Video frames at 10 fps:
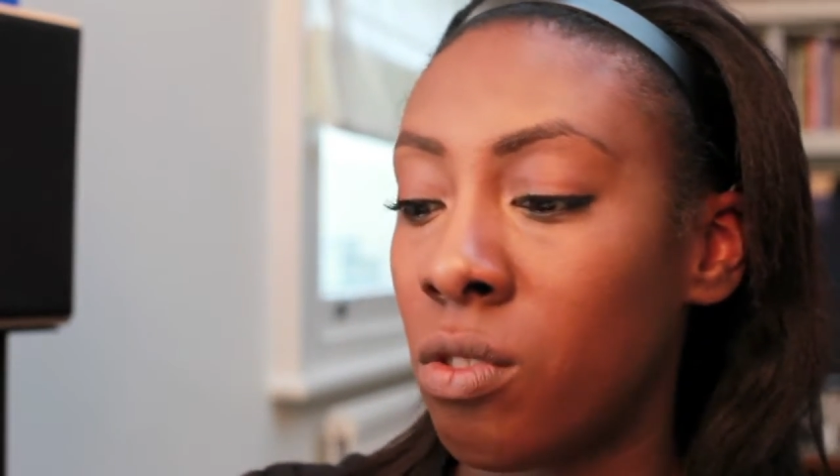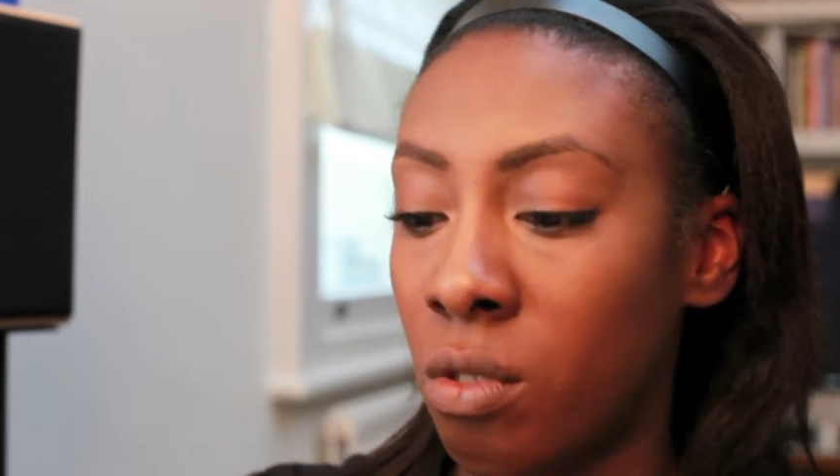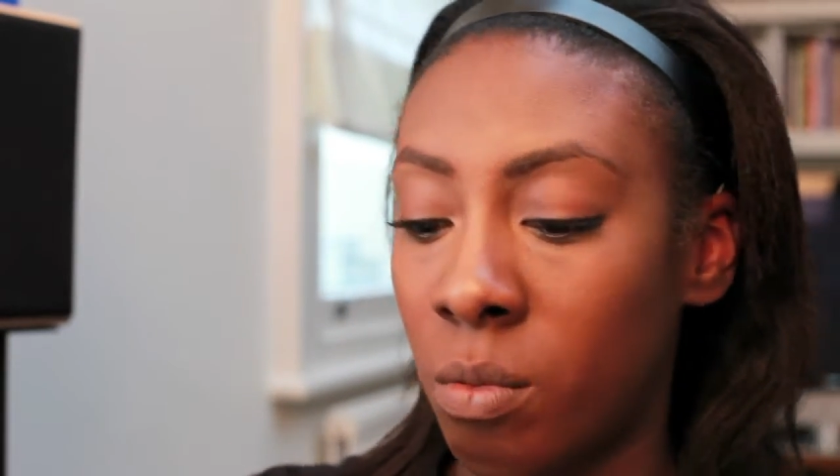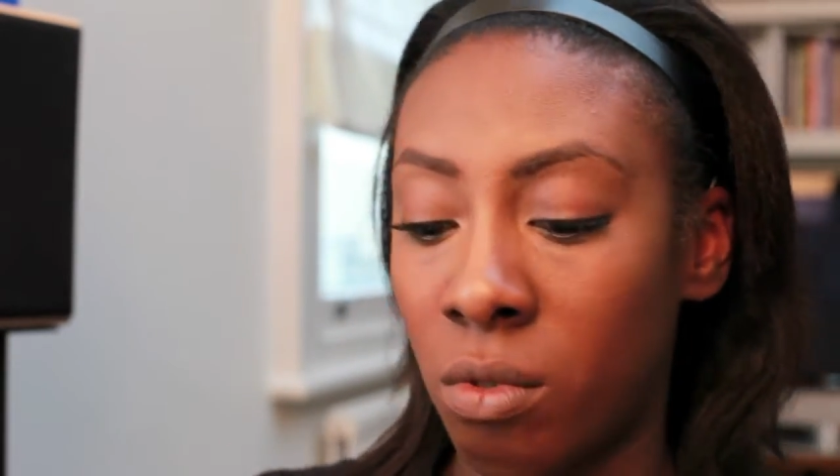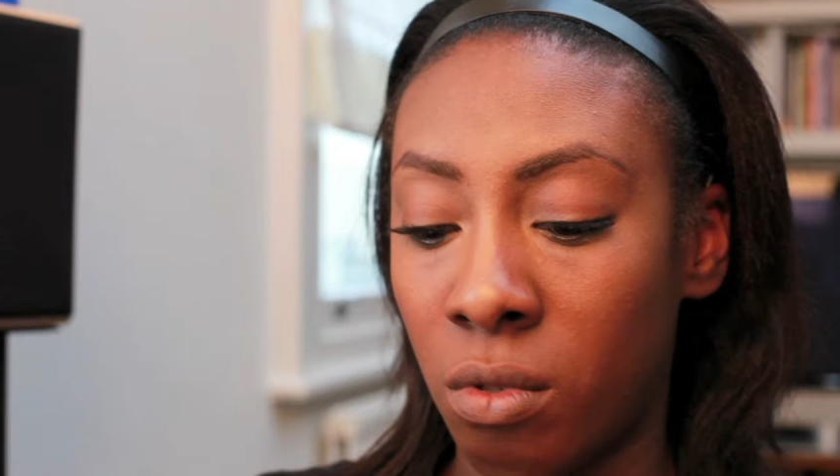
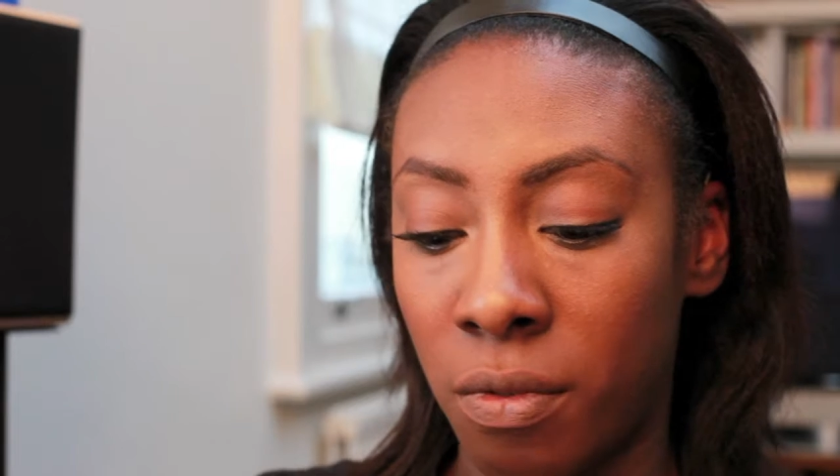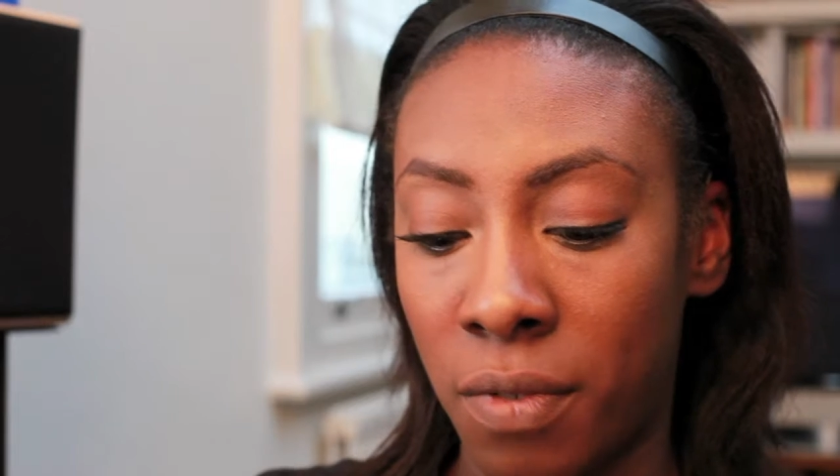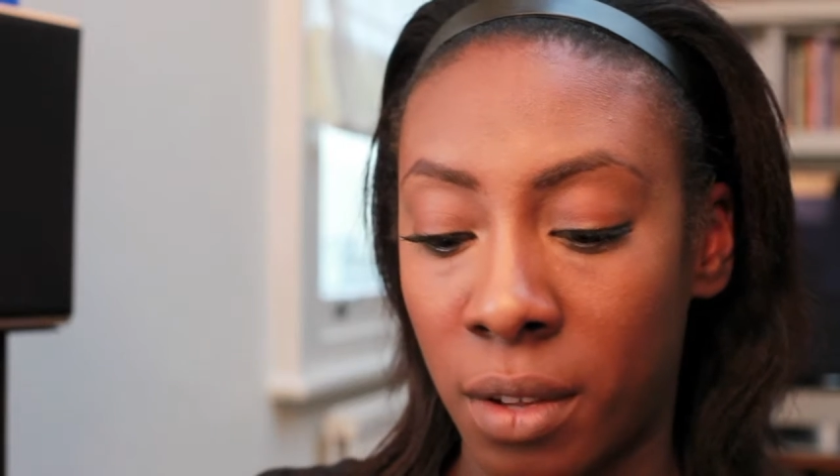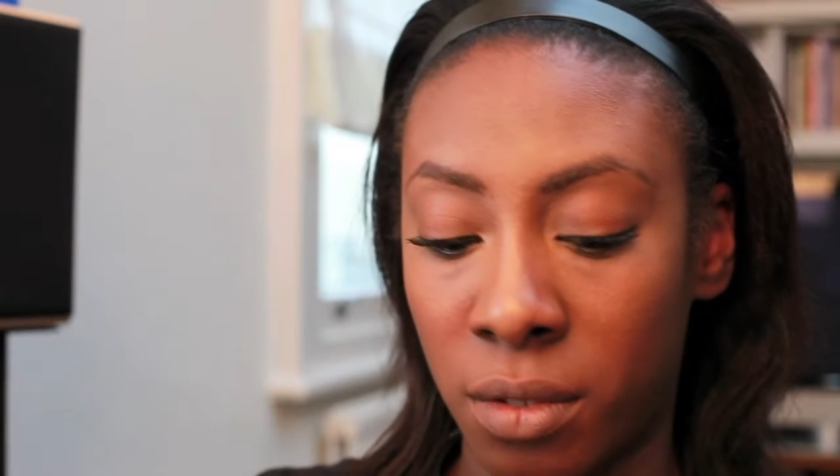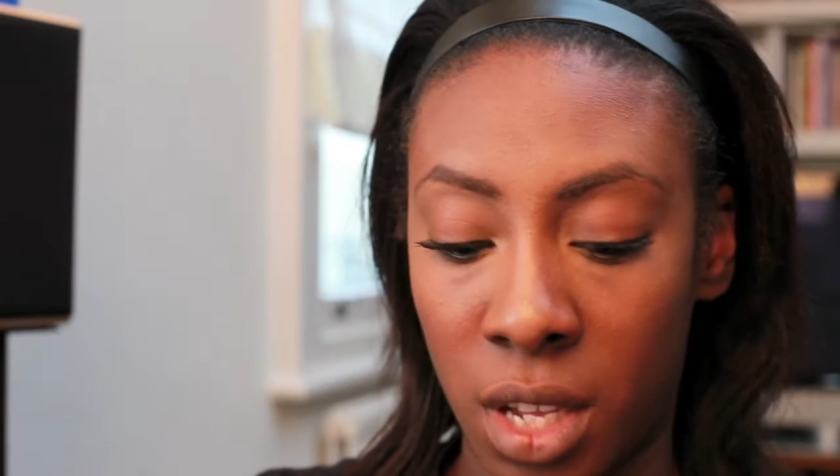normal
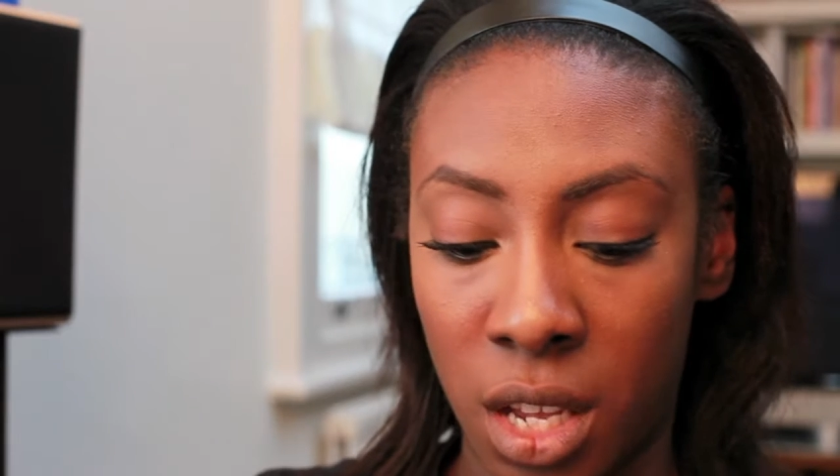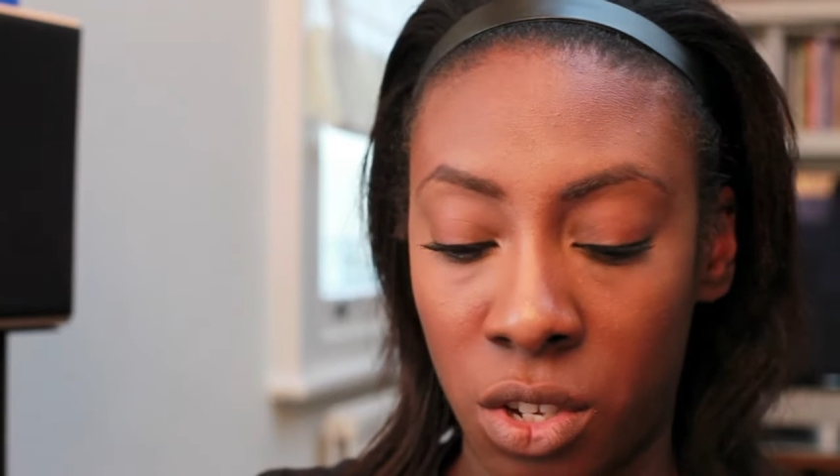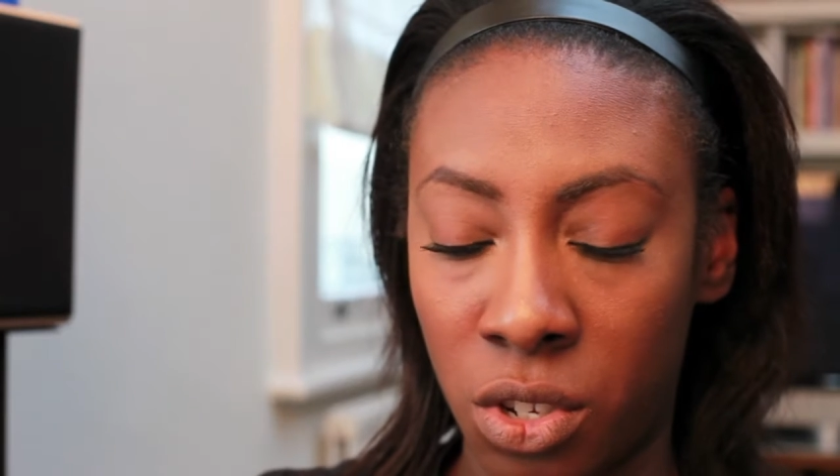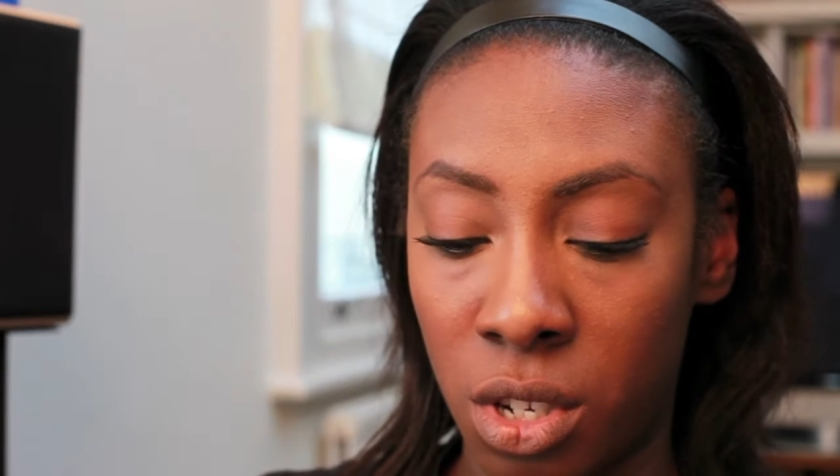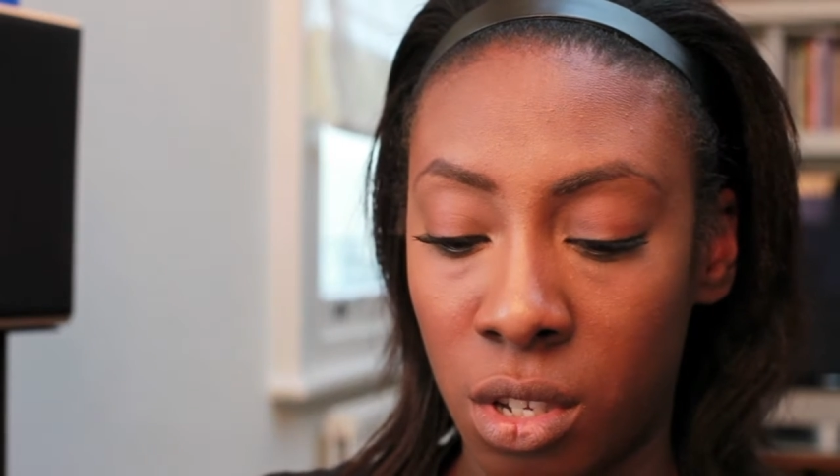
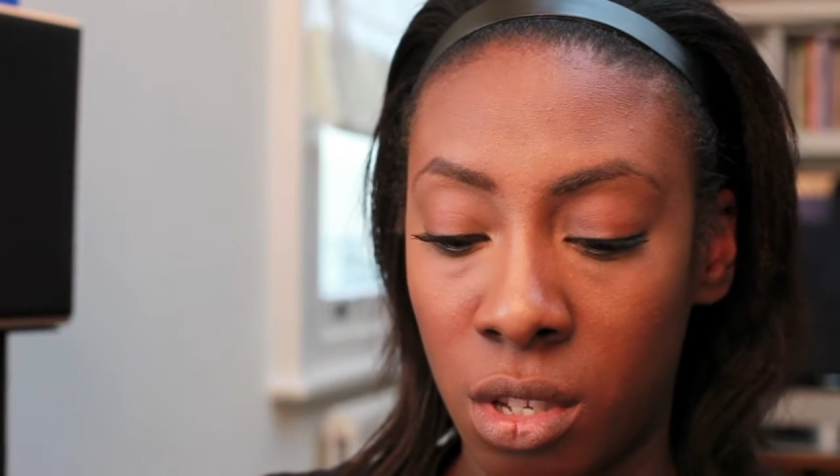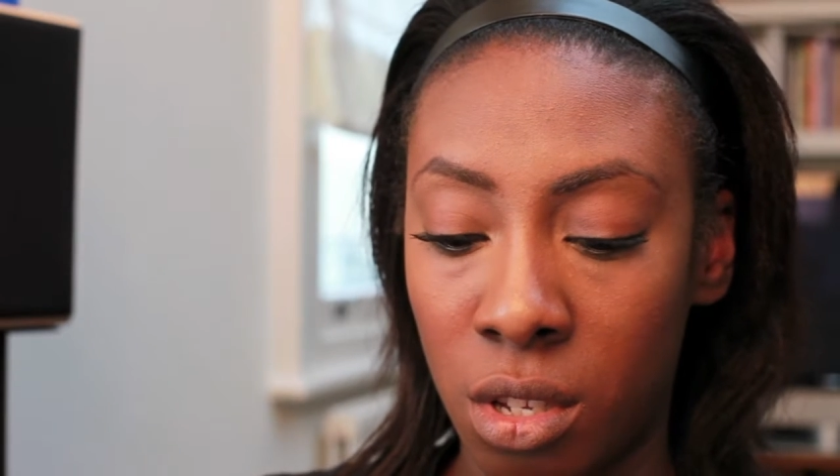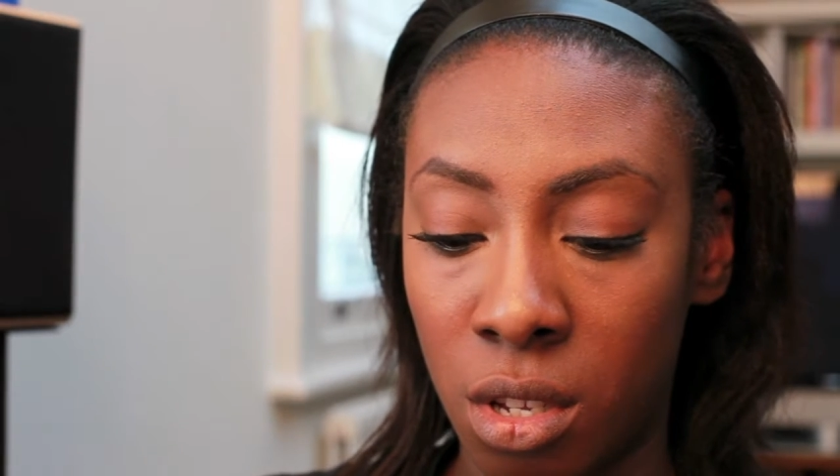foundation